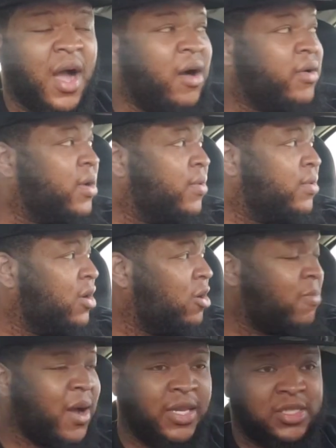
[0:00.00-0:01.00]
I don't care what
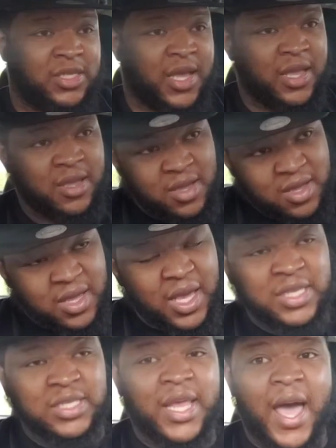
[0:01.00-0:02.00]
nobody say.
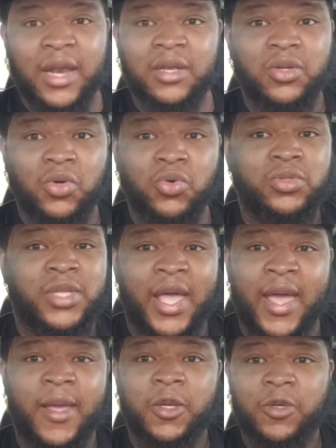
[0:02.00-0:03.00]
It's a lot of dudes
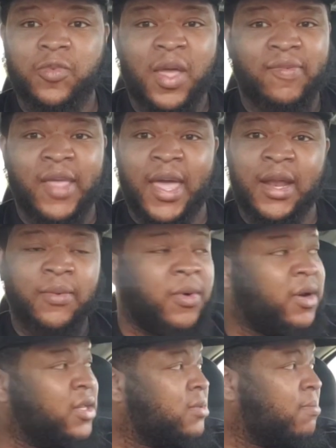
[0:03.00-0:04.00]
that if they didn't
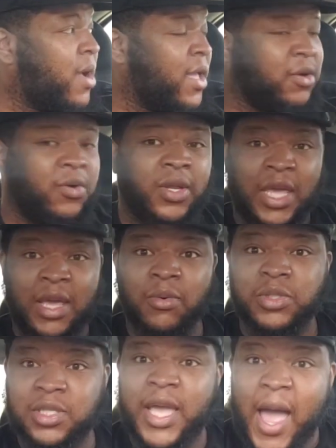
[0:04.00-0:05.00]
run into Michael, and he
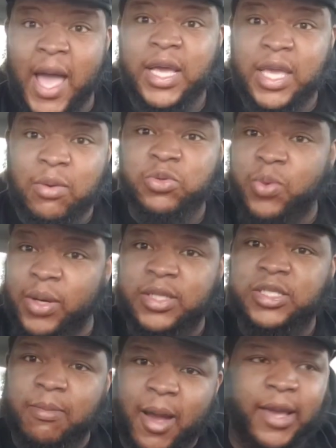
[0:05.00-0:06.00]
was the guy, he was
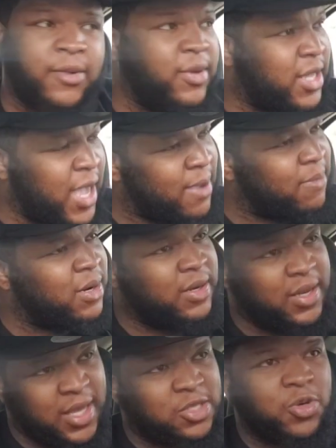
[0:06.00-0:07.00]
running to Michael. He came in the
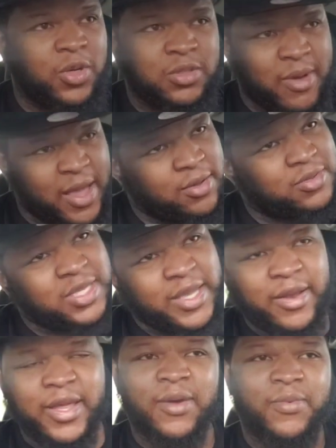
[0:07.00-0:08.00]
league towards Michael
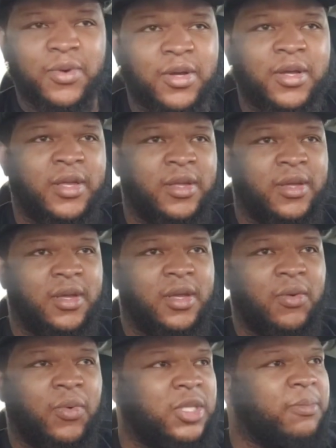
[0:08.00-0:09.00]
Taylor and run
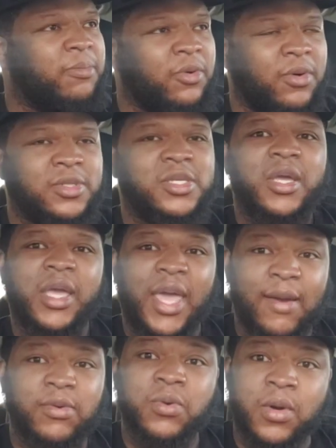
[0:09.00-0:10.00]
with the Bulls.
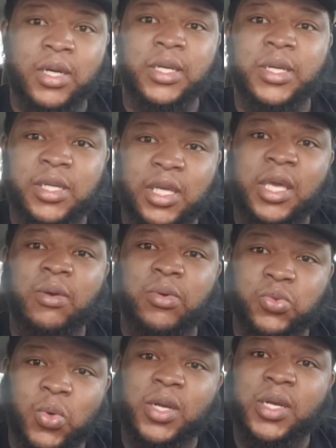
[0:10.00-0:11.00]
He
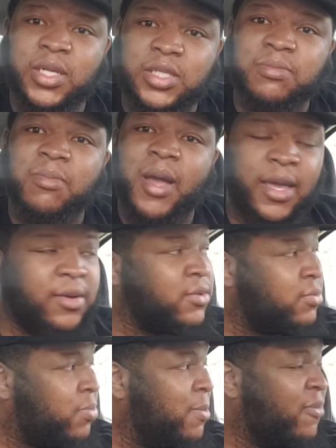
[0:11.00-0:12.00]
was running into
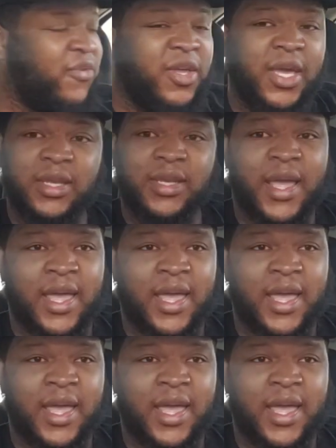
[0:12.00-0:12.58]
Michael. People forget